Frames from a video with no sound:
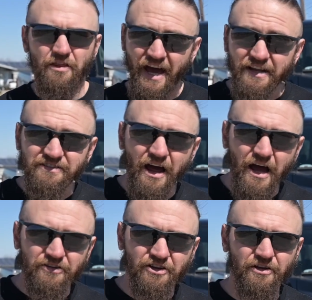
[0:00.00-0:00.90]
That is
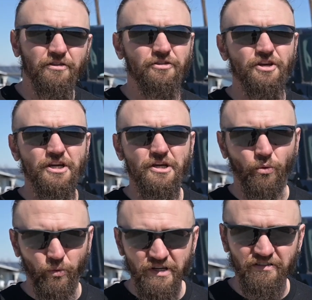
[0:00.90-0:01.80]
not the
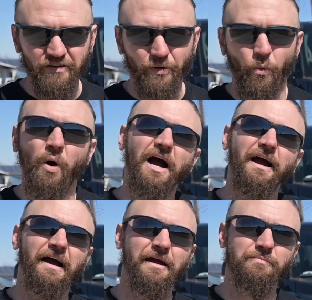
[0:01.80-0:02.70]
reason why
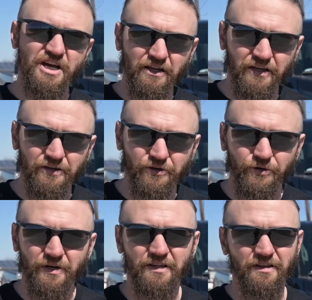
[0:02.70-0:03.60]
I am telling
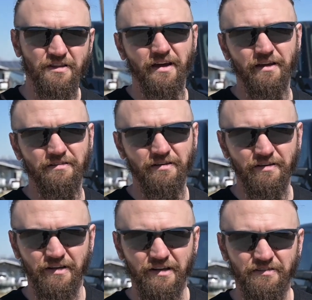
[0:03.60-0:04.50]
you that
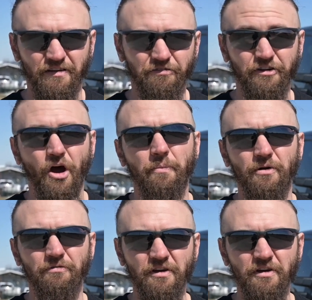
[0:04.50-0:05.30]
it is a phenomenal